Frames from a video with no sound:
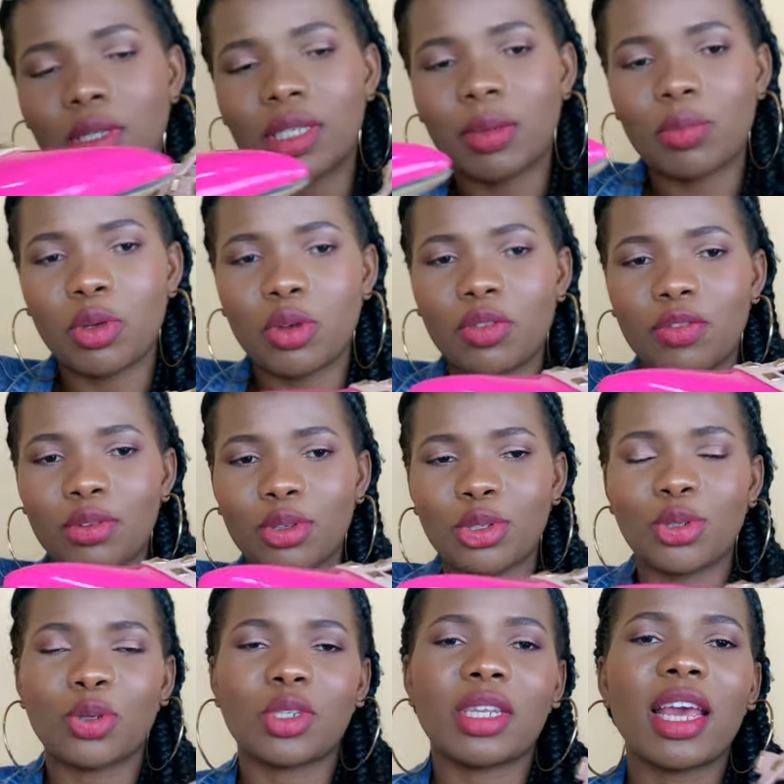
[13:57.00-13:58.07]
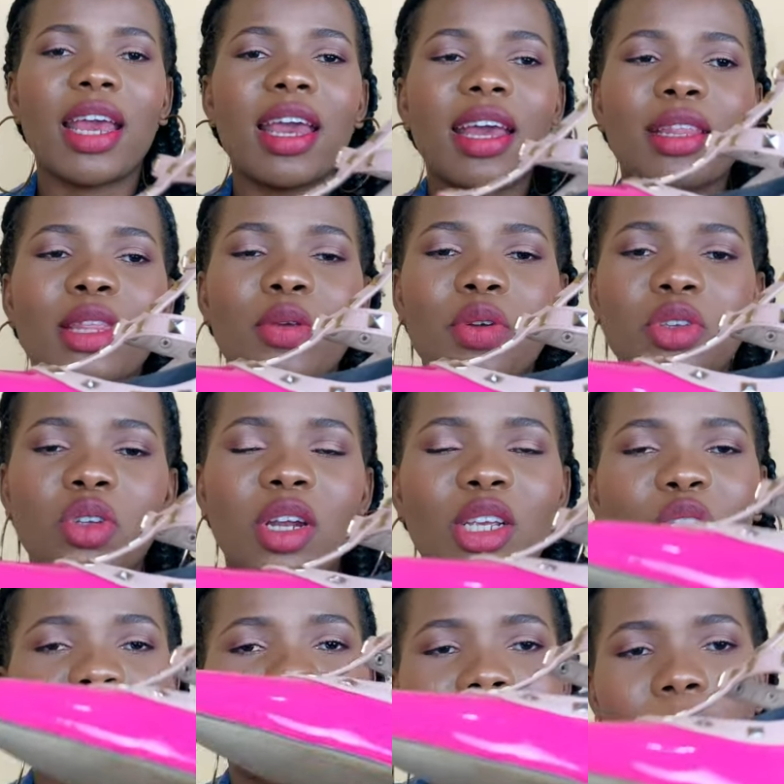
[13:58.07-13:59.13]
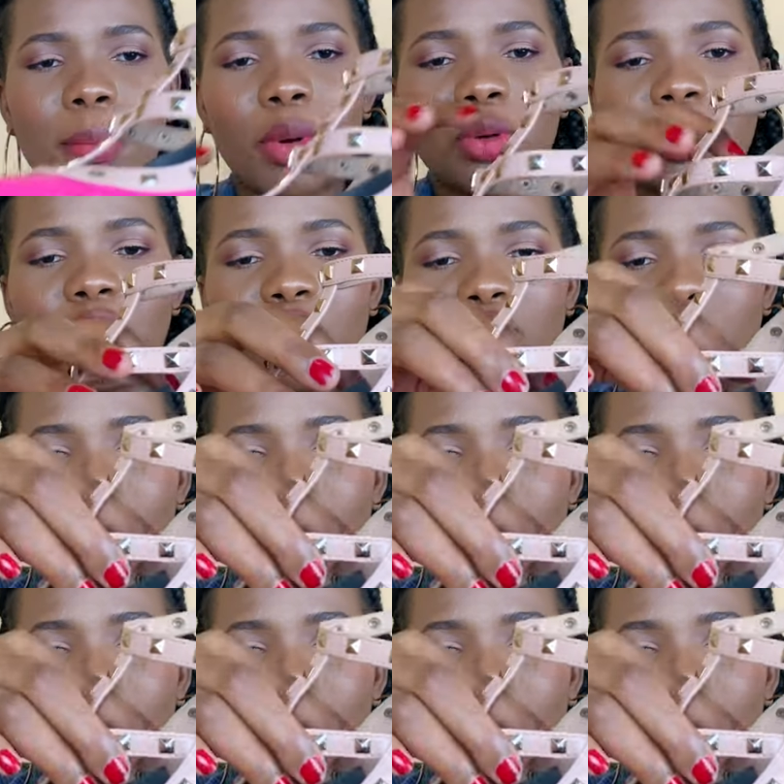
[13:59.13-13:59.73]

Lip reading: these are beautiful shoes. The reason as to why I bought these